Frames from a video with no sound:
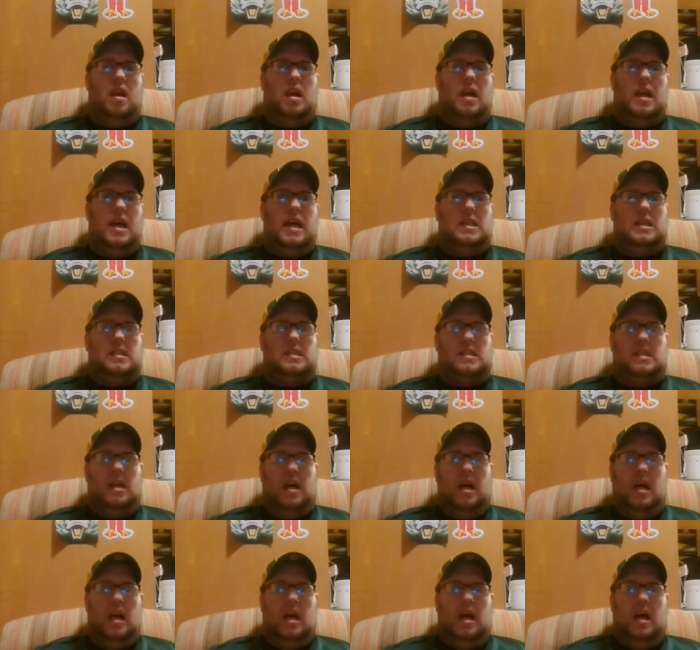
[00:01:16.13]
Les
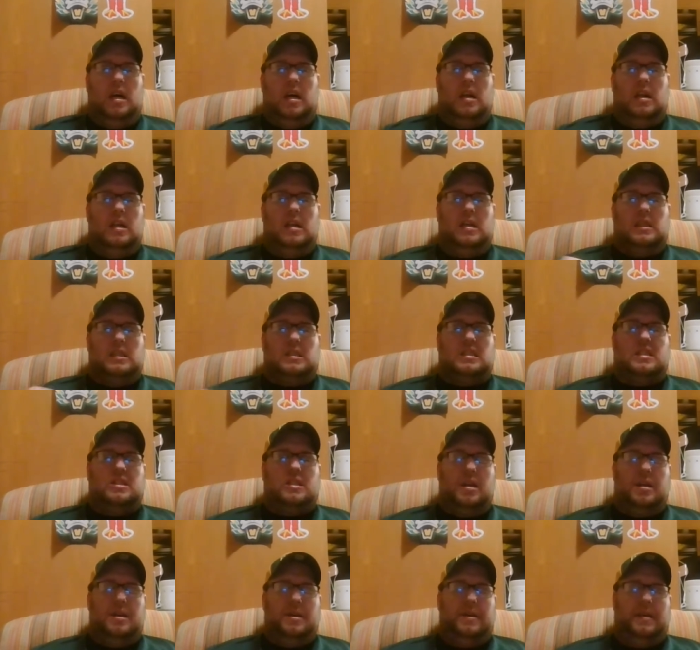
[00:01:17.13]
leads
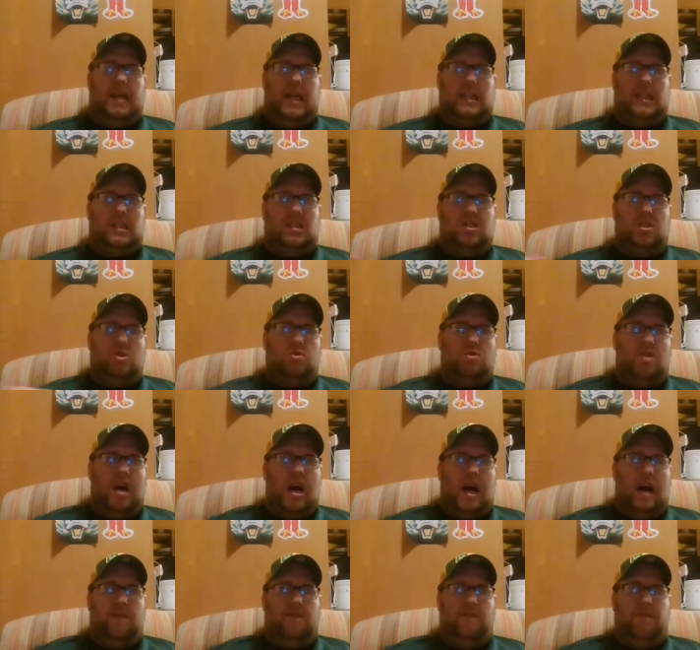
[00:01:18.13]
the next
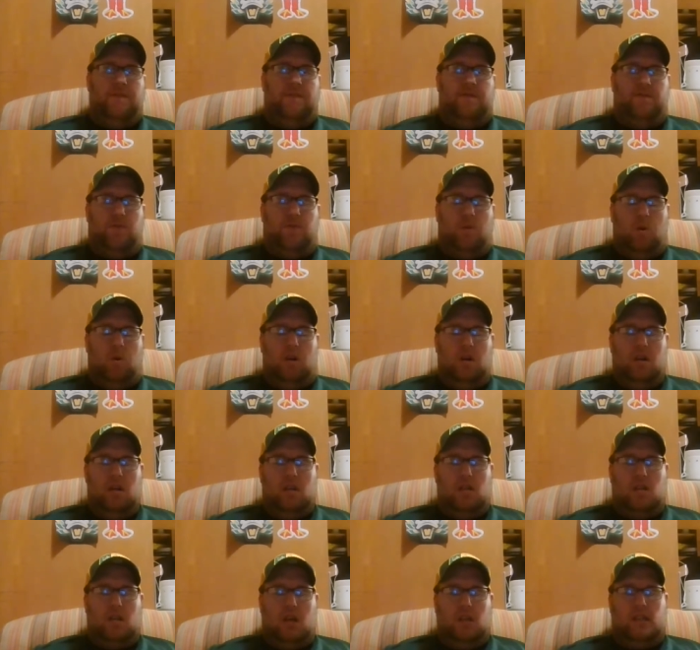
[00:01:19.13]
drive
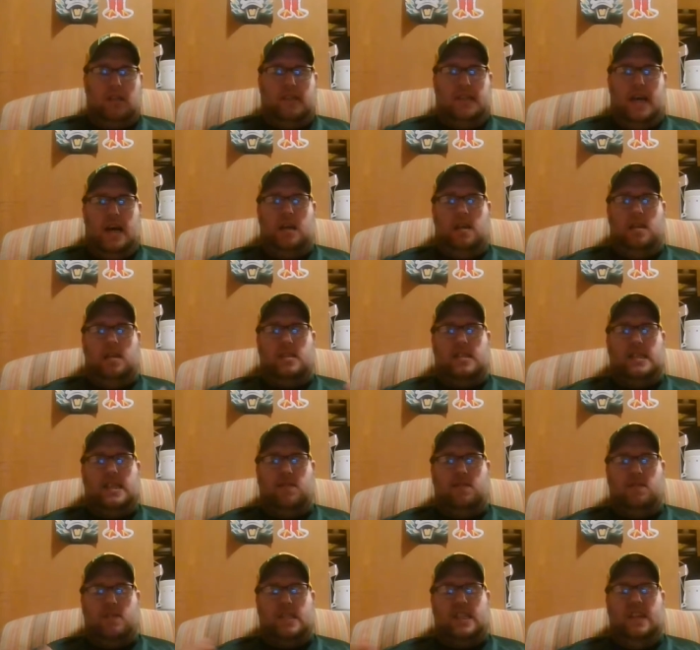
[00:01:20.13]
for touchdown
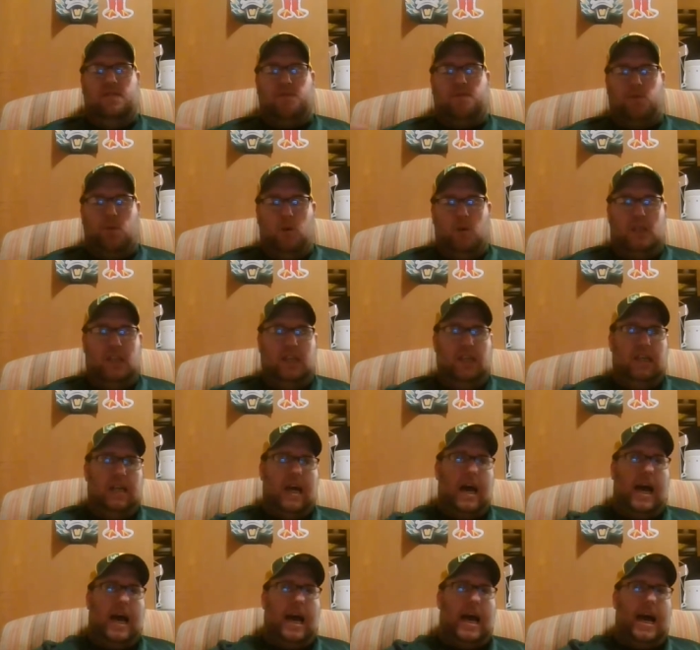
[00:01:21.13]
17 14
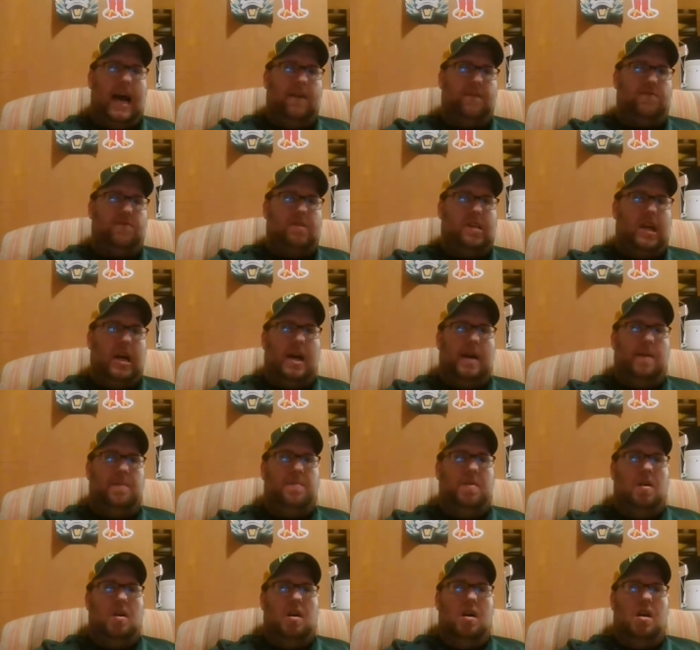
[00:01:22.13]
at
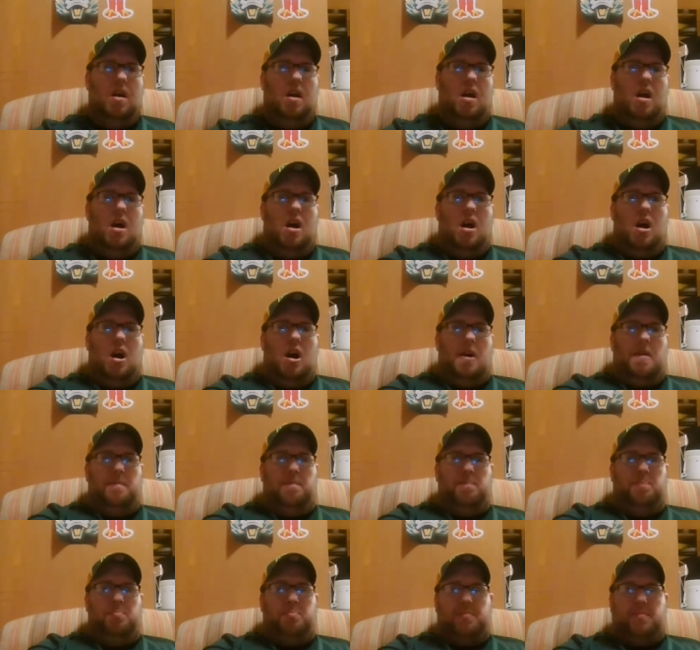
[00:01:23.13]
halftime.
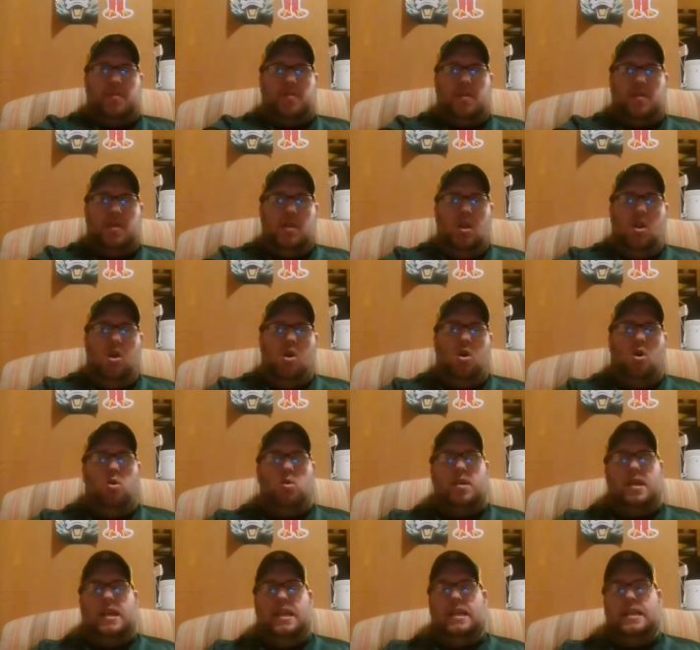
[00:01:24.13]
Um,
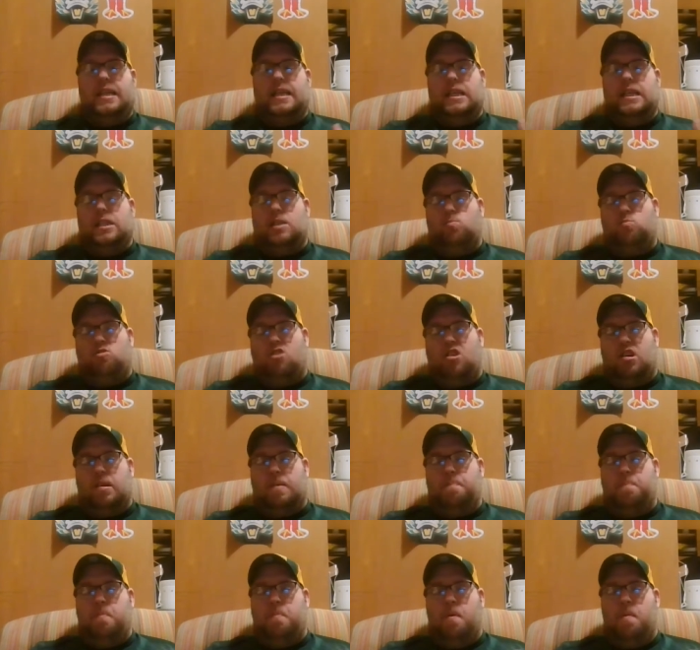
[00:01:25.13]
Oregon gets a
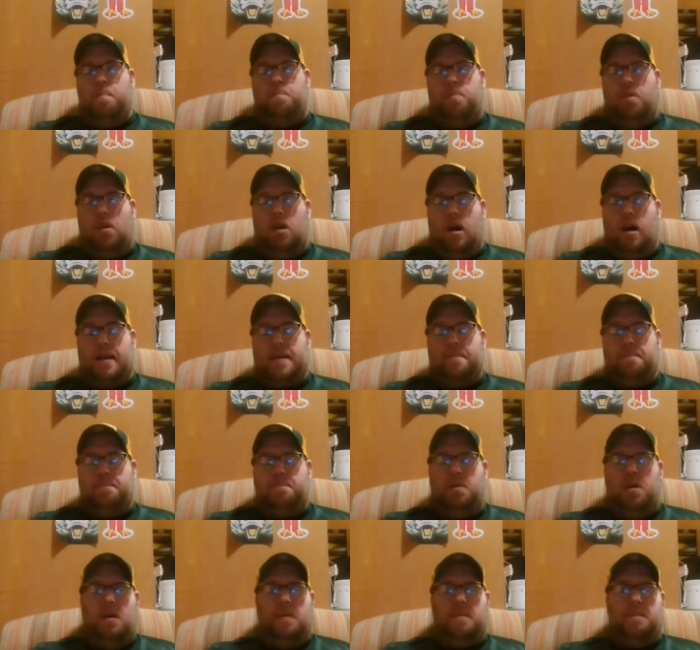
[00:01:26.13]
block, block
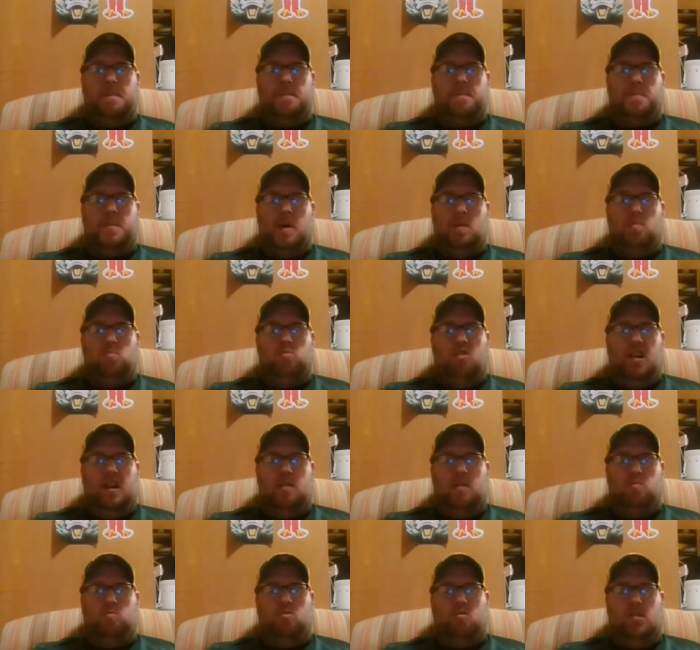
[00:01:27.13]
pump by
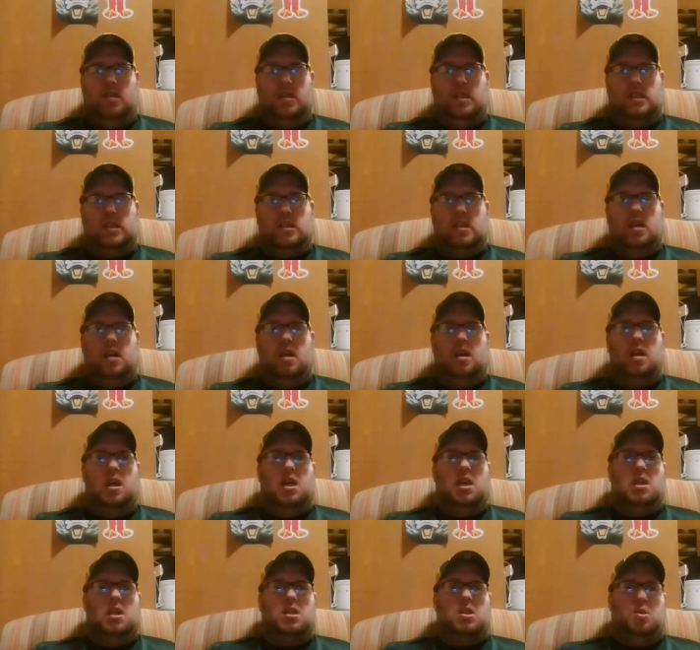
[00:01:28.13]
Brady Breeze
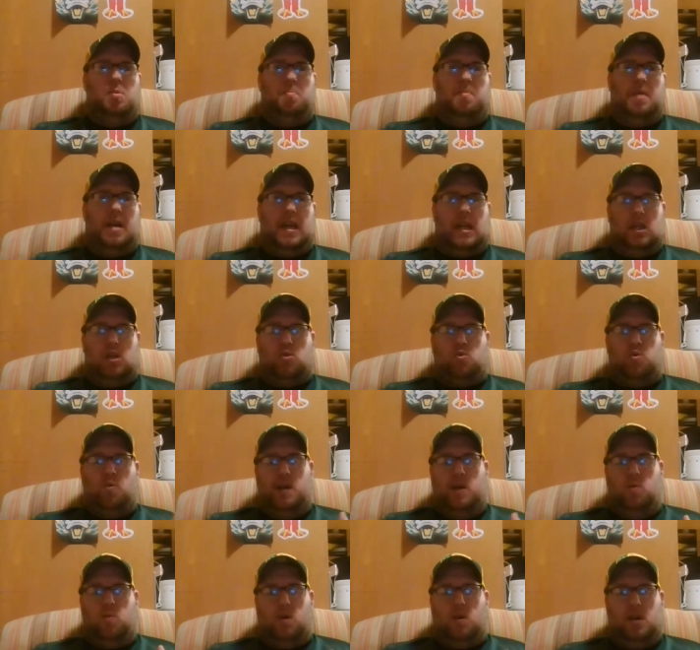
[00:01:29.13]
to make it
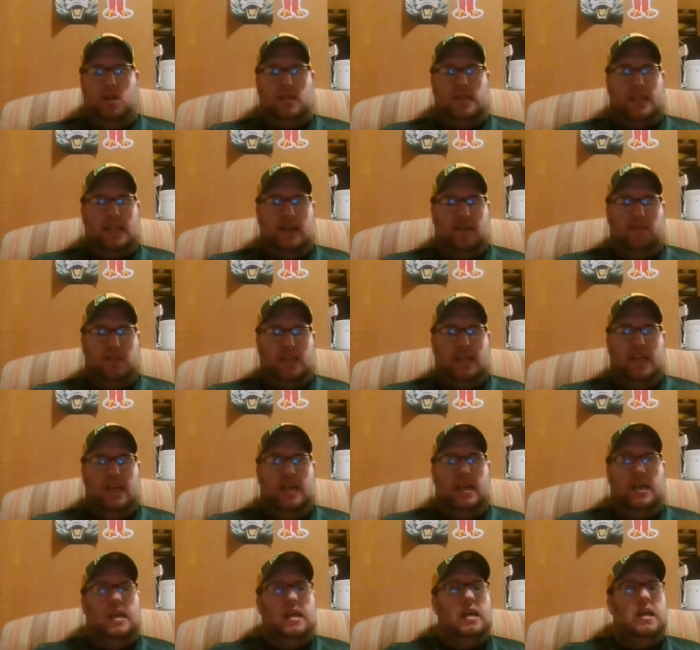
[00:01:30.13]
21 at
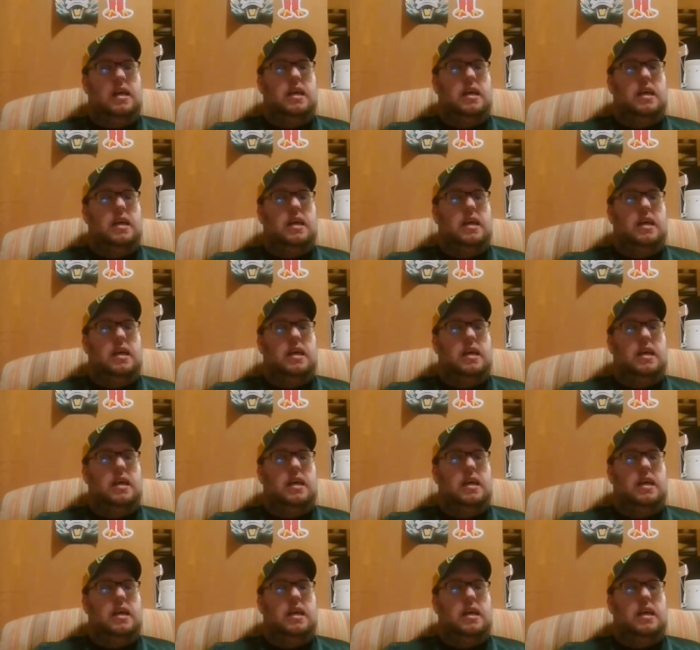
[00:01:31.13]
17.